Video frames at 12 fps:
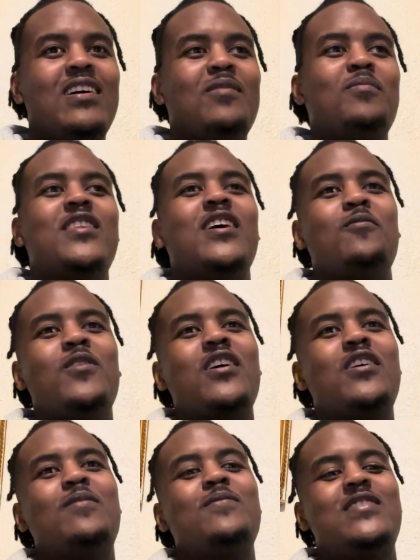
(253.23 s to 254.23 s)
But then when
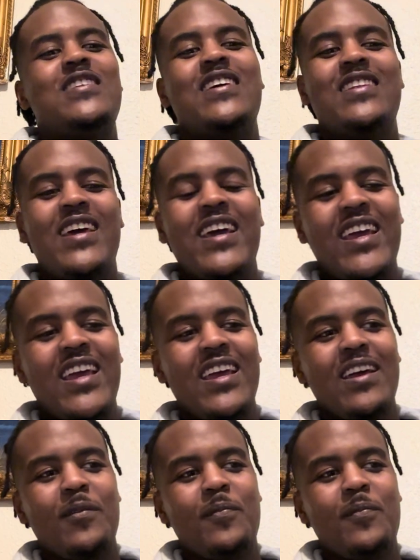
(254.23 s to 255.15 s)
it comes to the day,